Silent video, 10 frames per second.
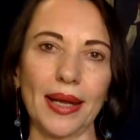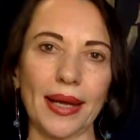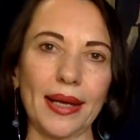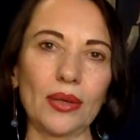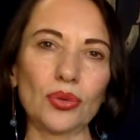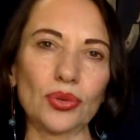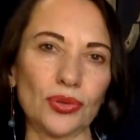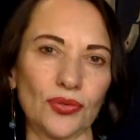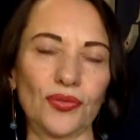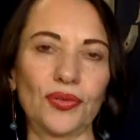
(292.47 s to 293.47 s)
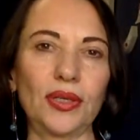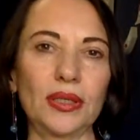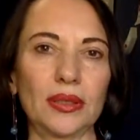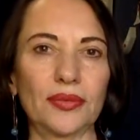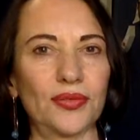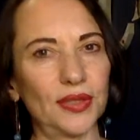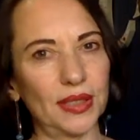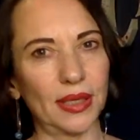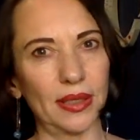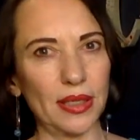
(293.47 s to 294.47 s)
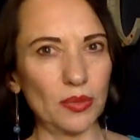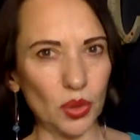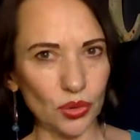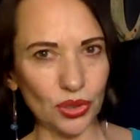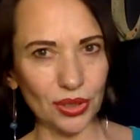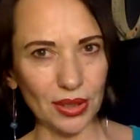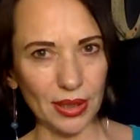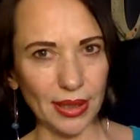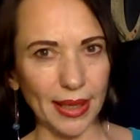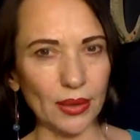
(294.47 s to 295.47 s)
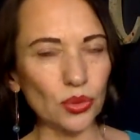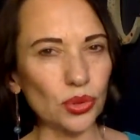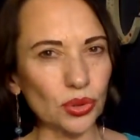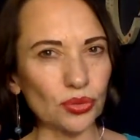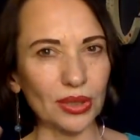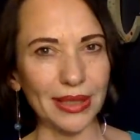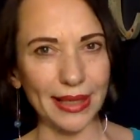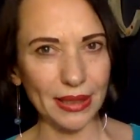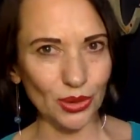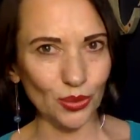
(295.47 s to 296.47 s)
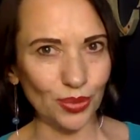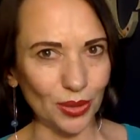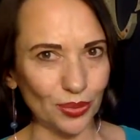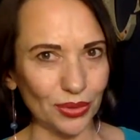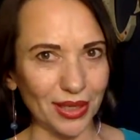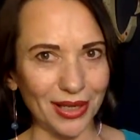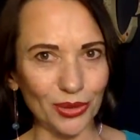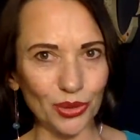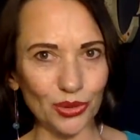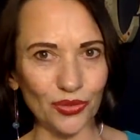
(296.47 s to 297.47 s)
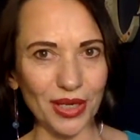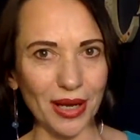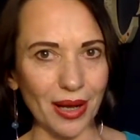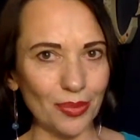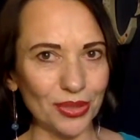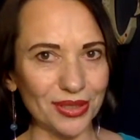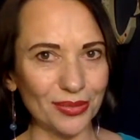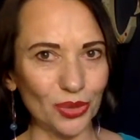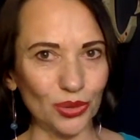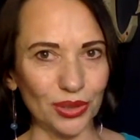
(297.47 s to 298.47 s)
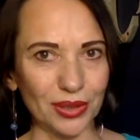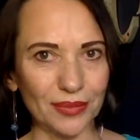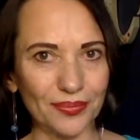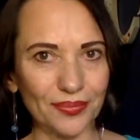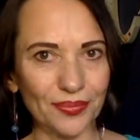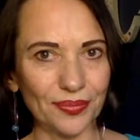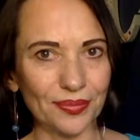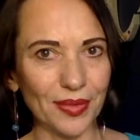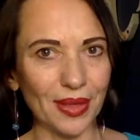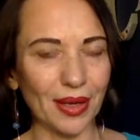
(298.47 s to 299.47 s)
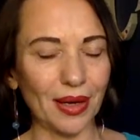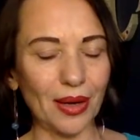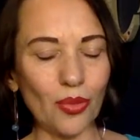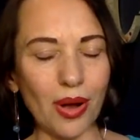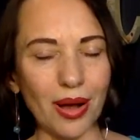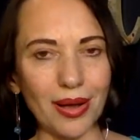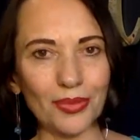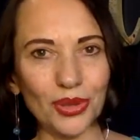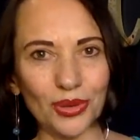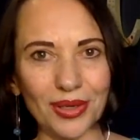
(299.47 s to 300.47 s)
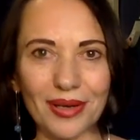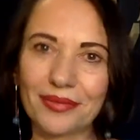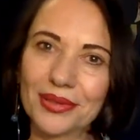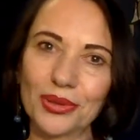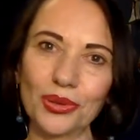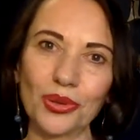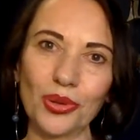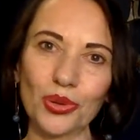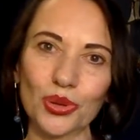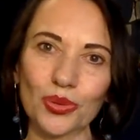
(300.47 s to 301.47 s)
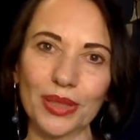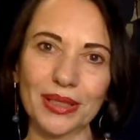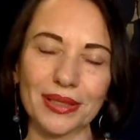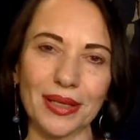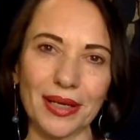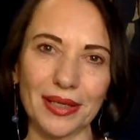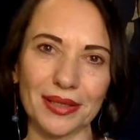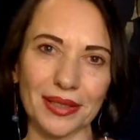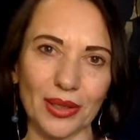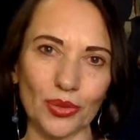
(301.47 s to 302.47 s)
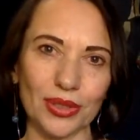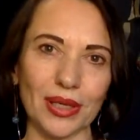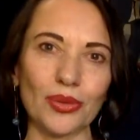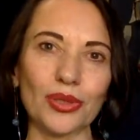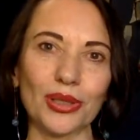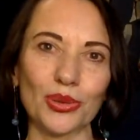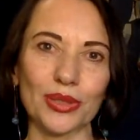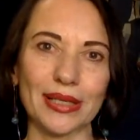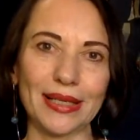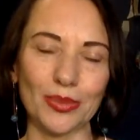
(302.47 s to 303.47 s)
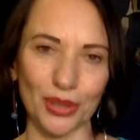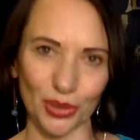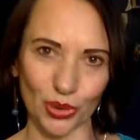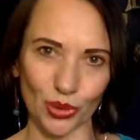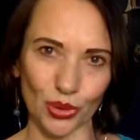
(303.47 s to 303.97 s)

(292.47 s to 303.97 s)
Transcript: How do you feel physically, emotionally? How do you relate to people? How do you wake up in the morning? how calm you are when you go to bed at night, how soundly you sleep, and so